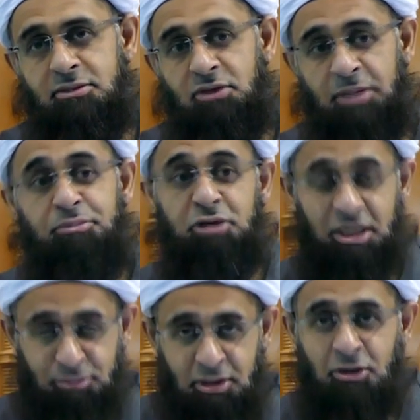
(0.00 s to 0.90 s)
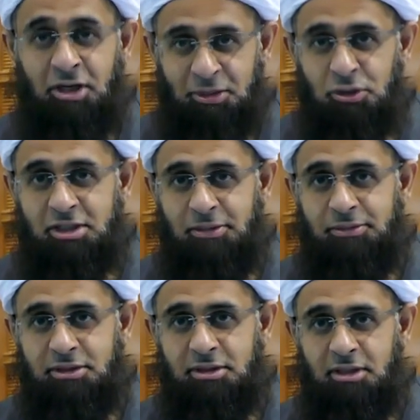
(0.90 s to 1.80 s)
right, primarily
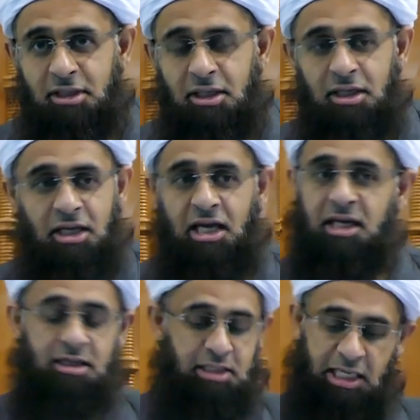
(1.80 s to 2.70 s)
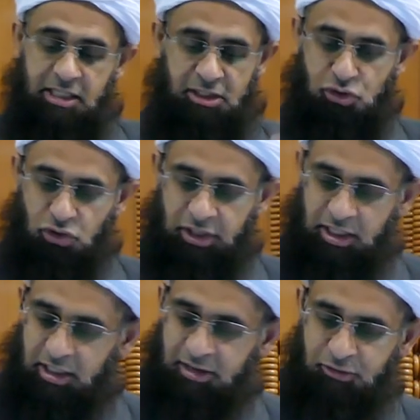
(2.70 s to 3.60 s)
Muslims, and
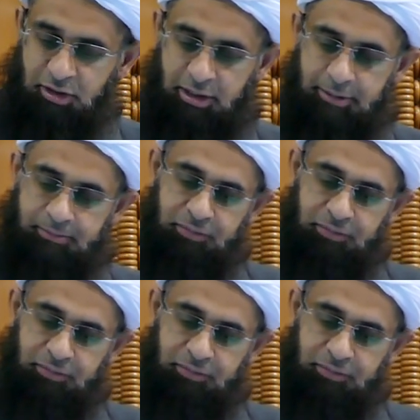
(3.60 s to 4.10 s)
destroying everything.